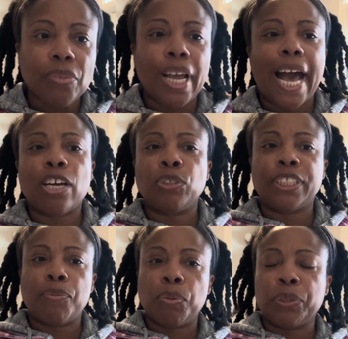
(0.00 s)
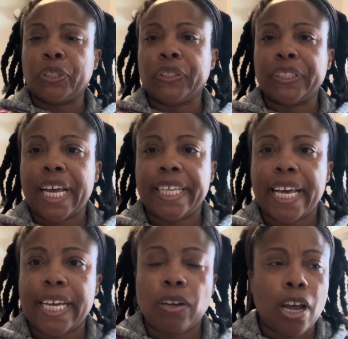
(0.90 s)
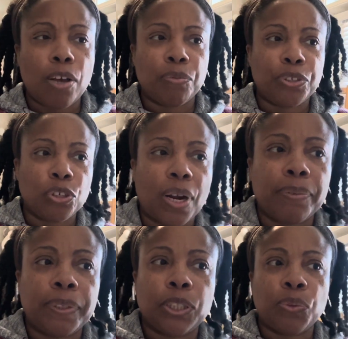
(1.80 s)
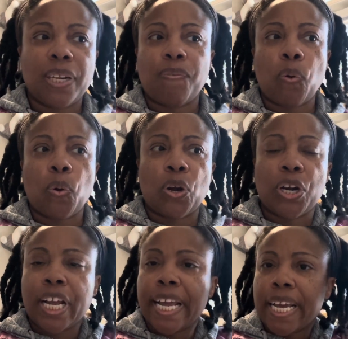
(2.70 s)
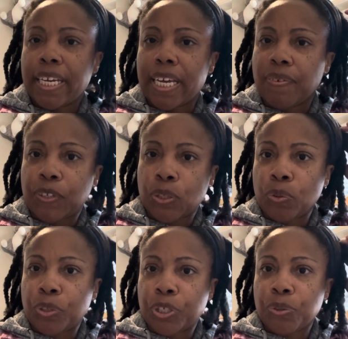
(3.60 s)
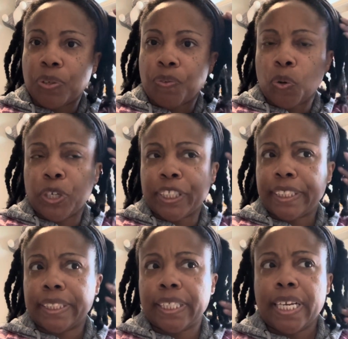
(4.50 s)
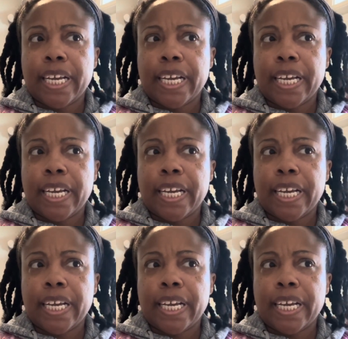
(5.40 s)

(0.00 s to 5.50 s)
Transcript: I know some people still say that uh, Deuteronomy 24, if you do divorce